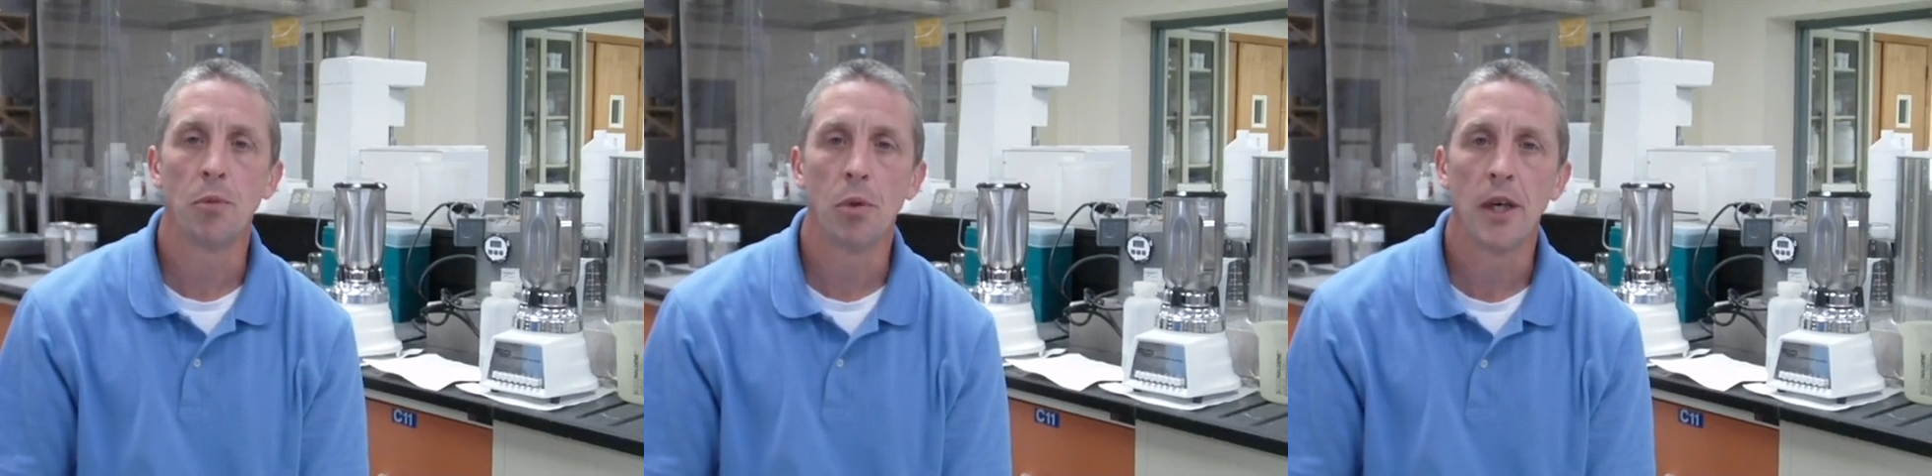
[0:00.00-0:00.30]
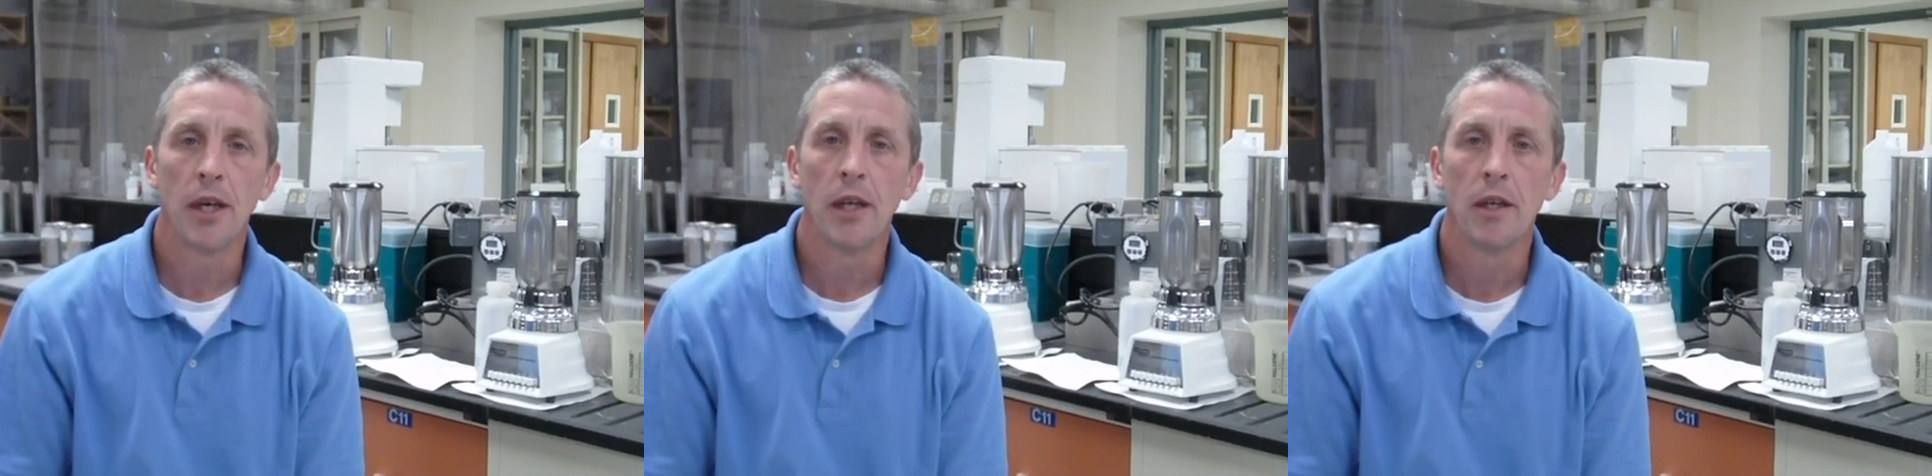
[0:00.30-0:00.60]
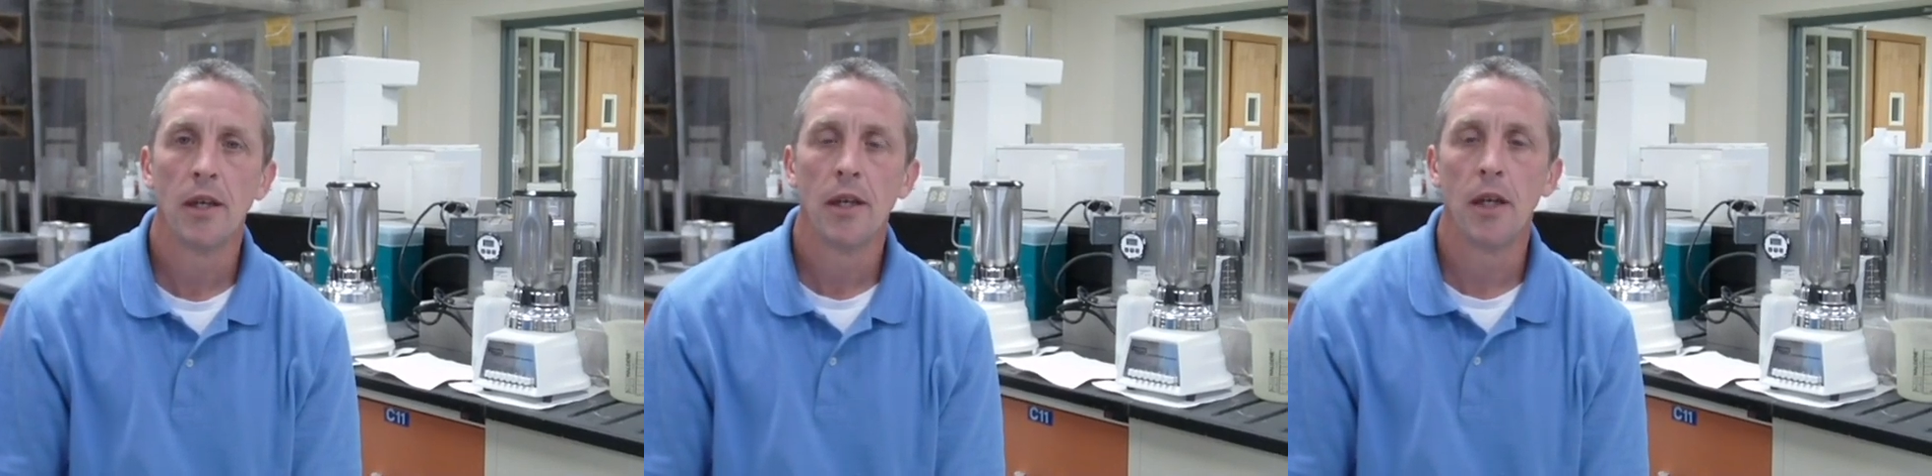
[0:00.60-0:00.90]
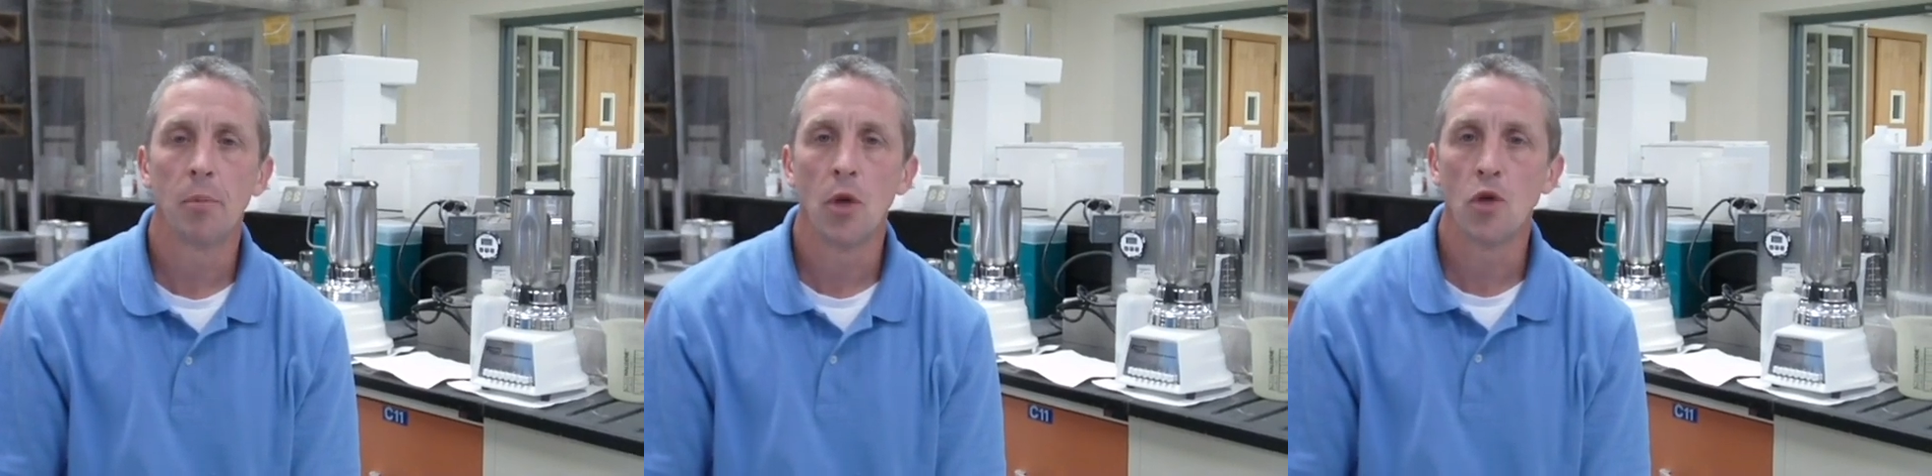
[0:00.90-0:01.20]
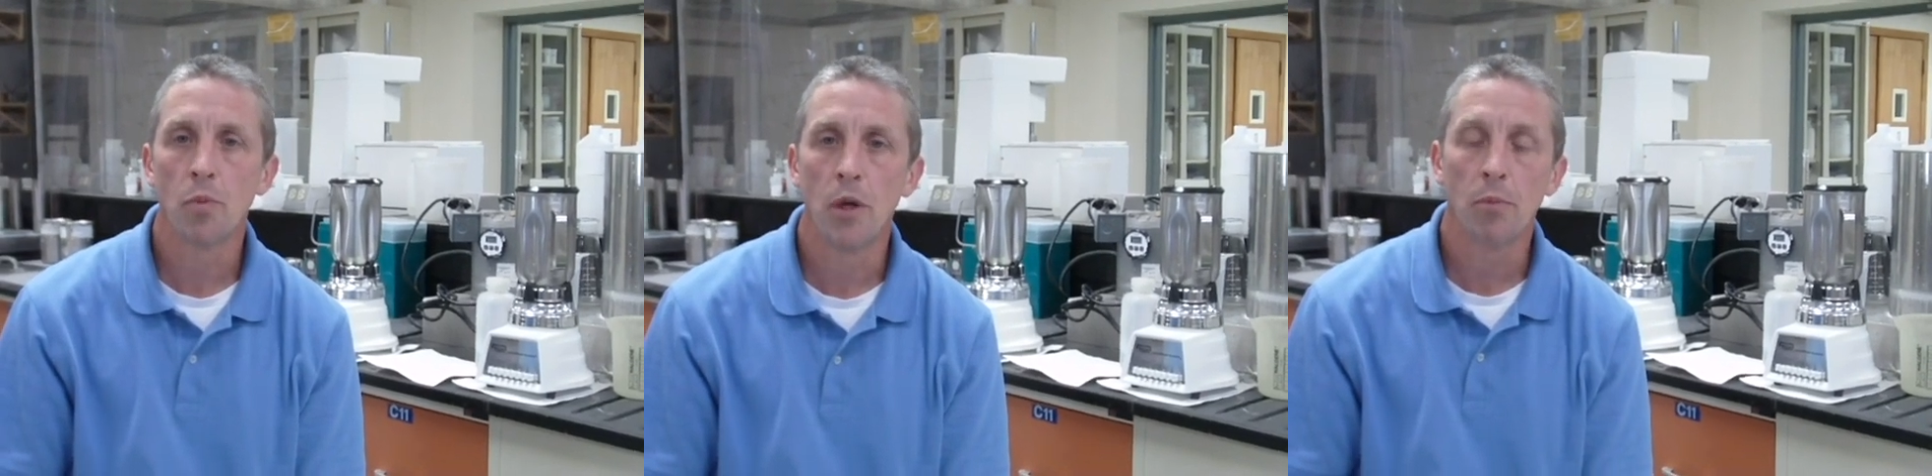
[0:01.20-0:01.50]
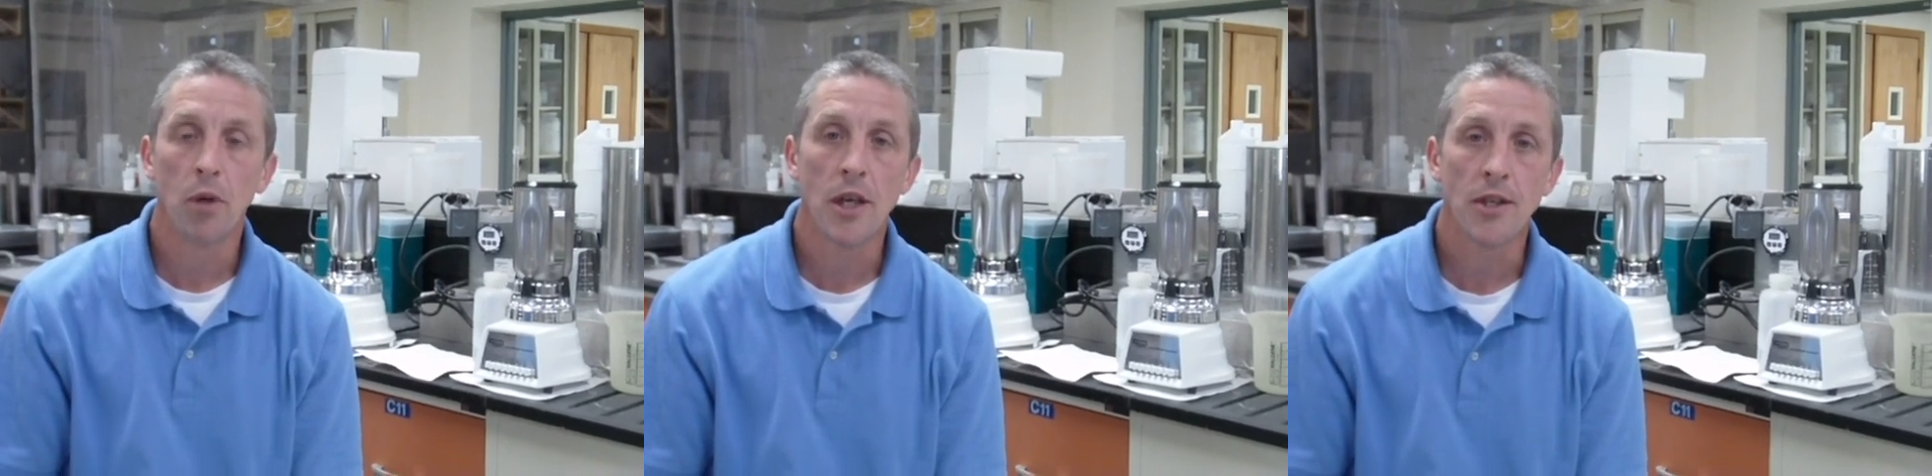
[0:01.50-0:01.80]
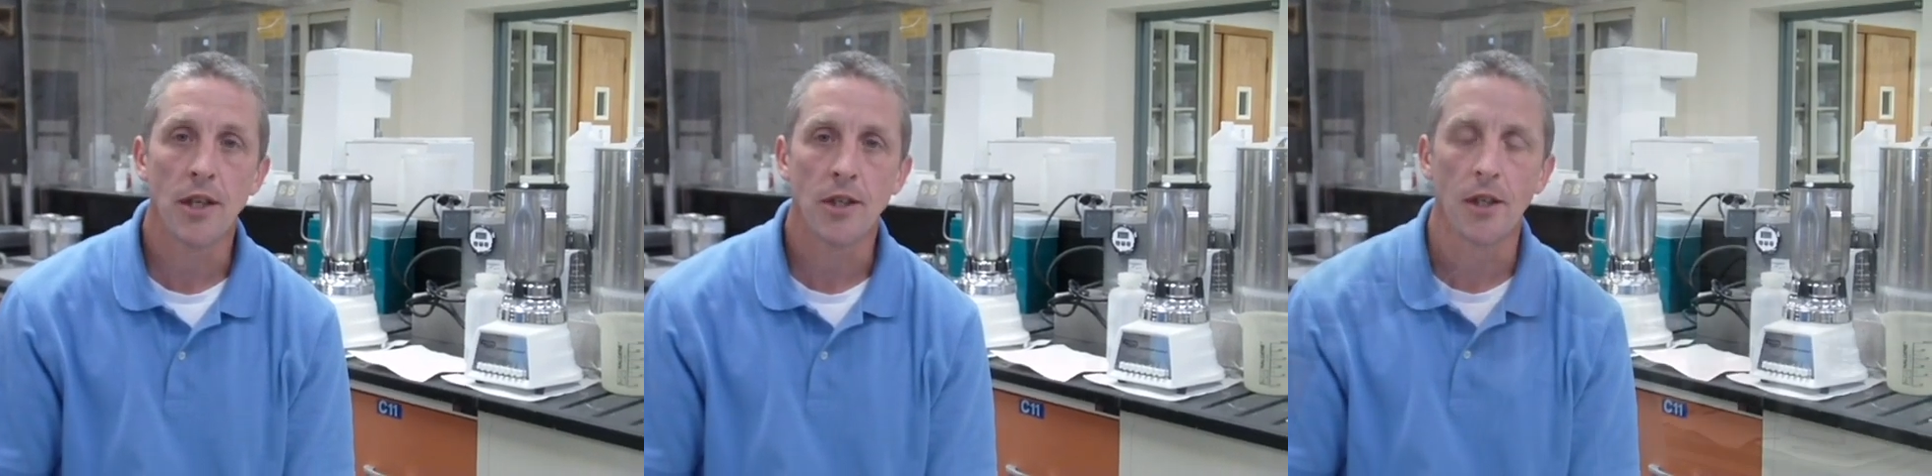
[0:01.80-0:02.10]
printing and post-print
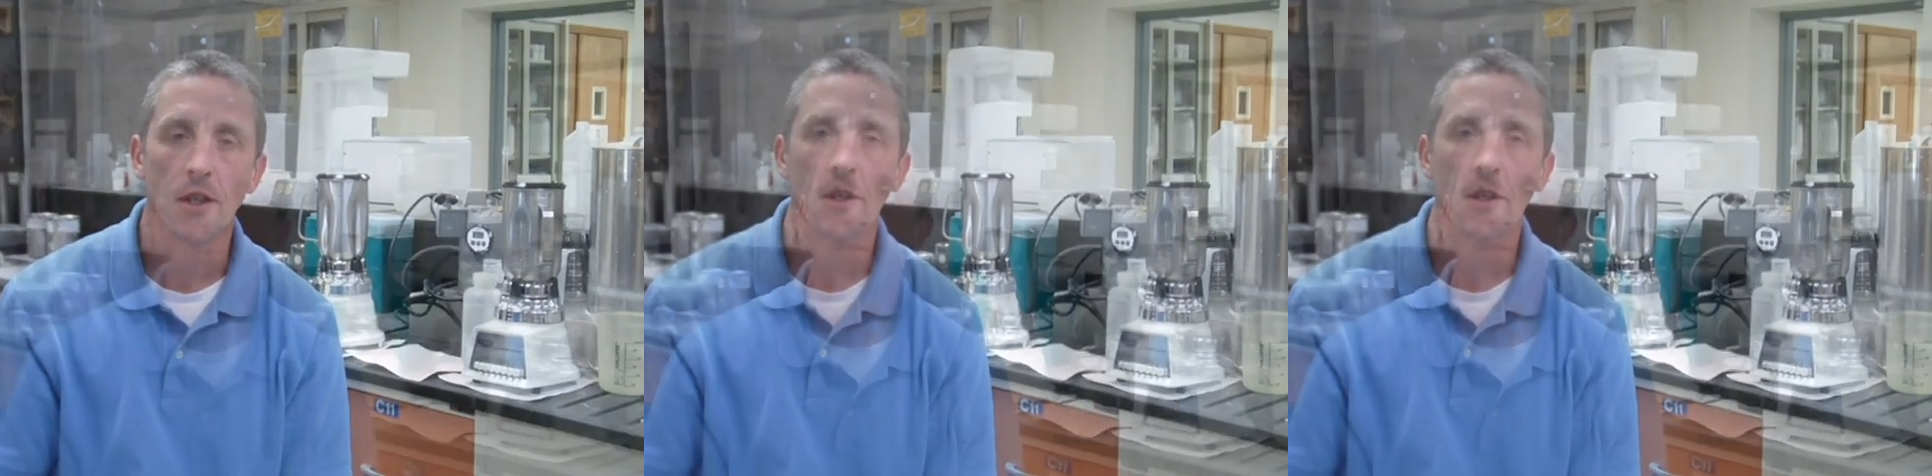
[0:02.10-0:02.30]
processing.